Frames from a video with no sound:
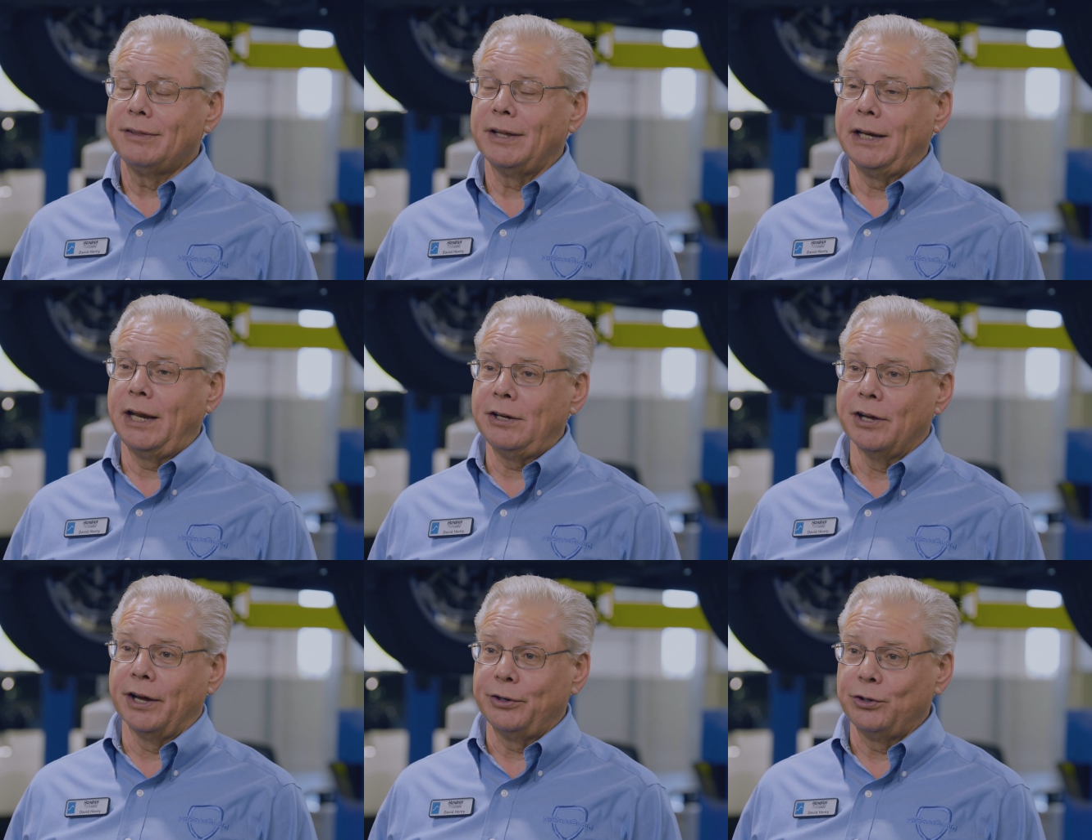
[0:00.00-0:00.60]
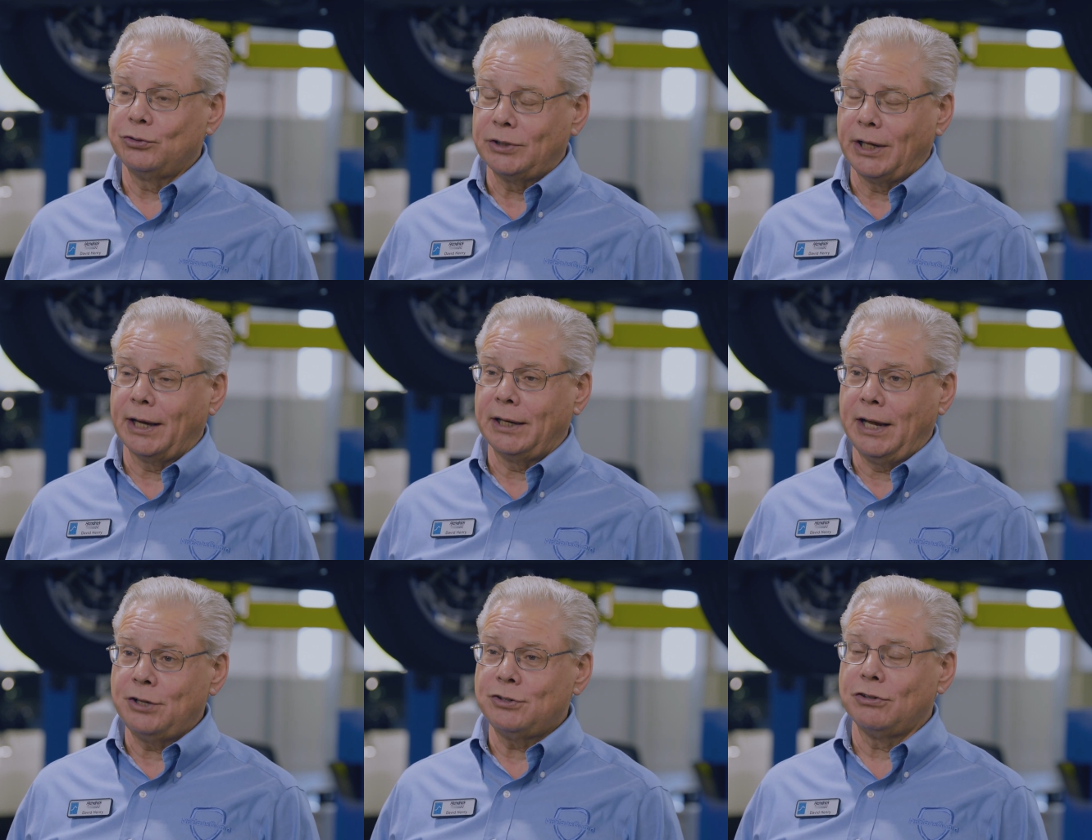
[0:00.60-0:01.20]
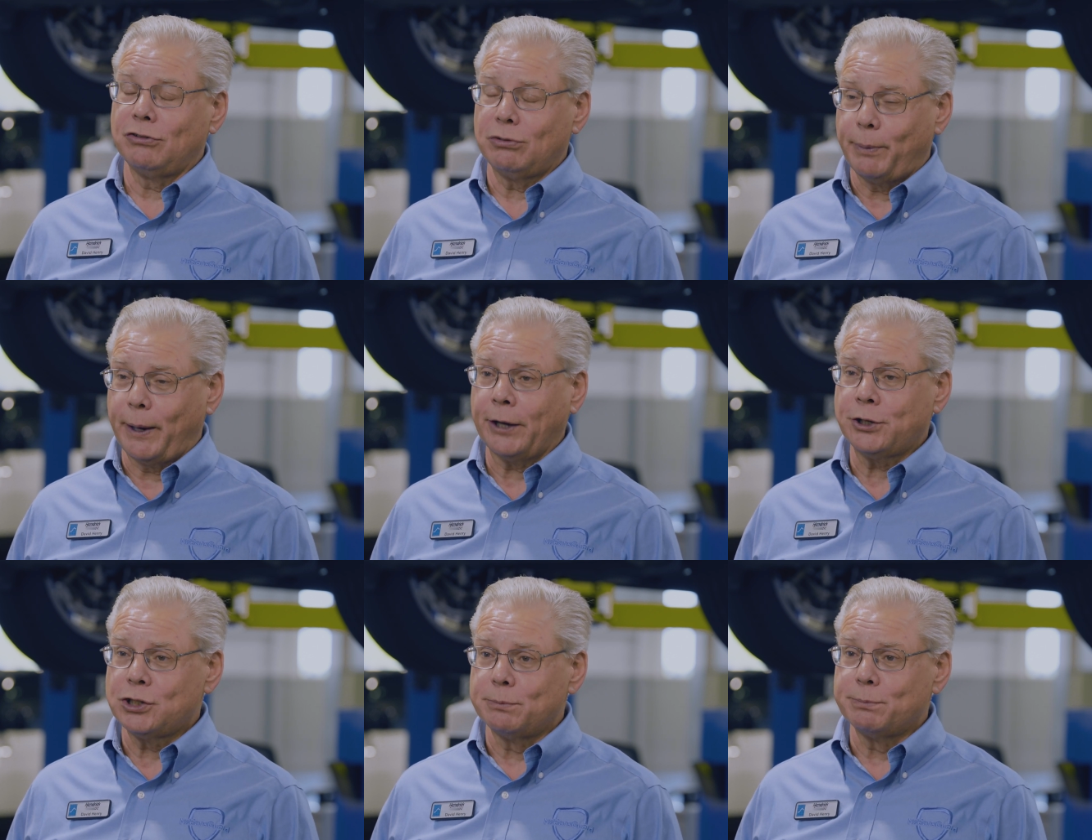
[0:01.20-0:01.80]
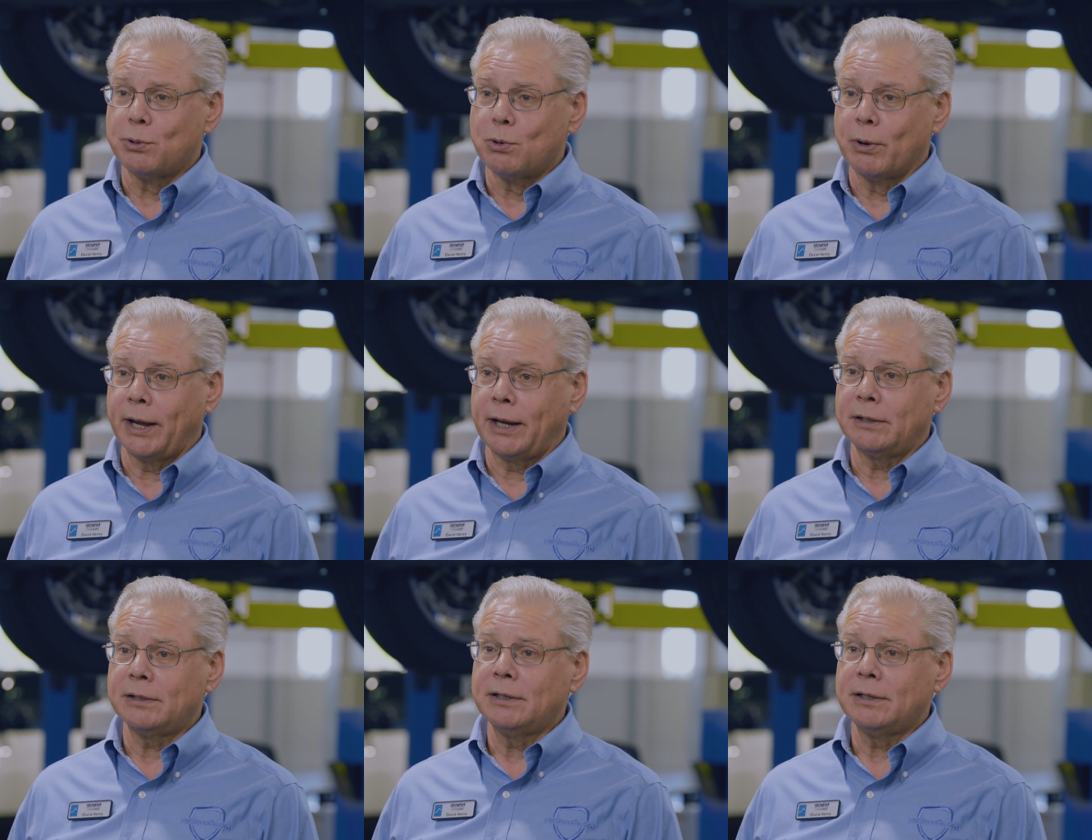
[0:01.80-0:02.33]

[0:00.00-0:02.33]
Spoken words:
They need to understand each inspection point.